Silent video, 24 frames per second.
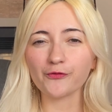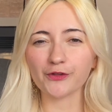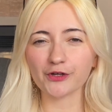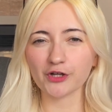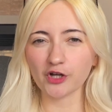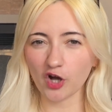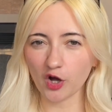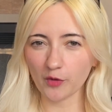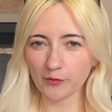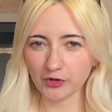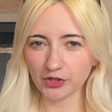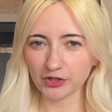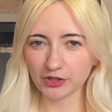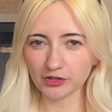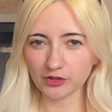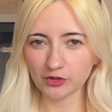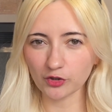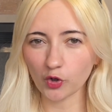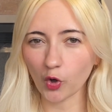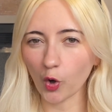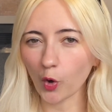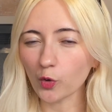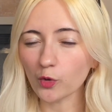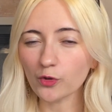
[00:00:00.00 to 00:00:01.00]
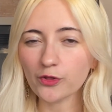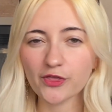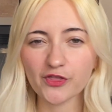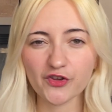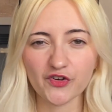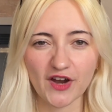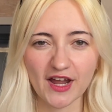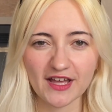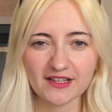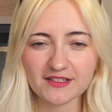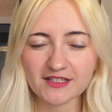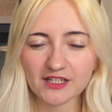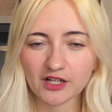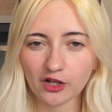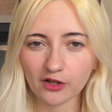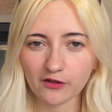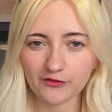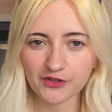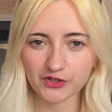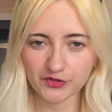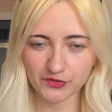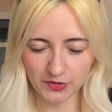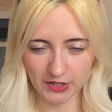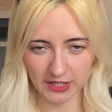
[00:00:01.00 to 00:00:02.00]
common gold threads in all of
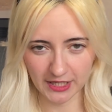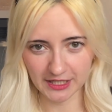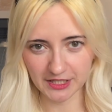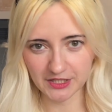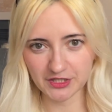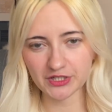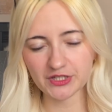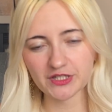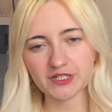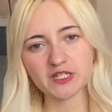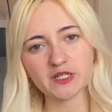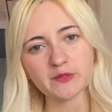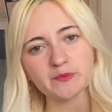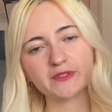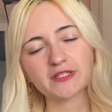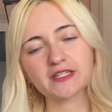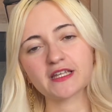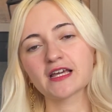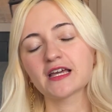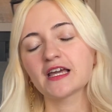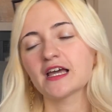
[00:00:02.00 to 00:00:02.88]
these relationships.